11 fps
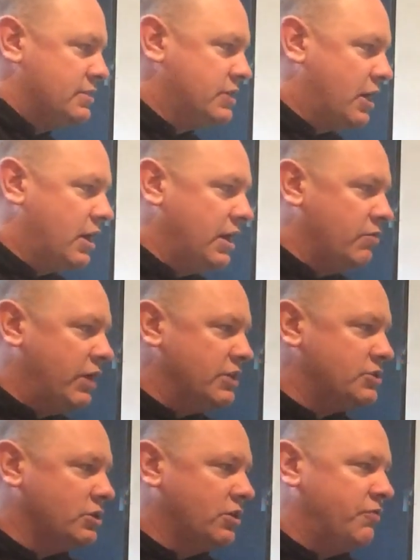Zara and
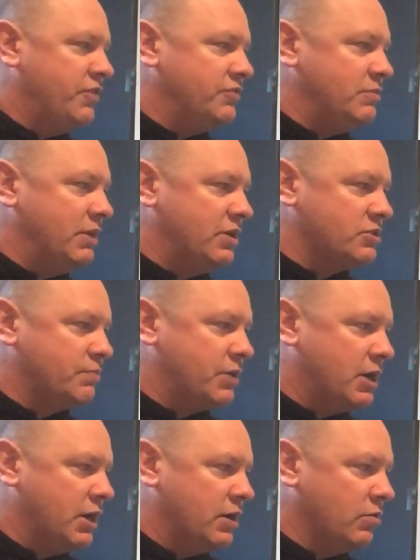Rachel are 50 meters
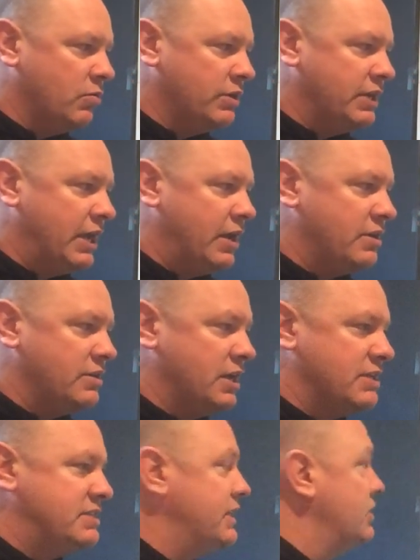apart when they
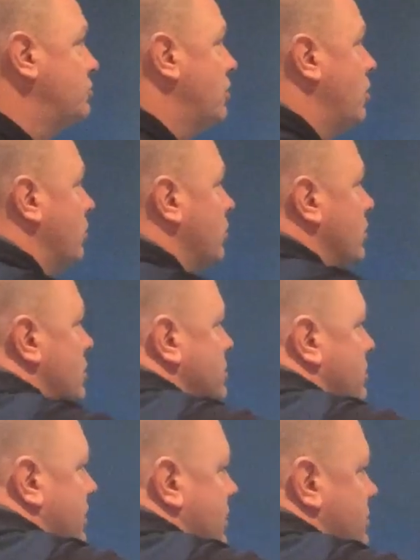see a drone.
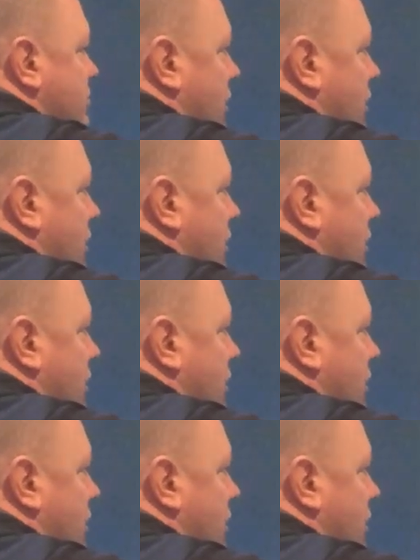So here's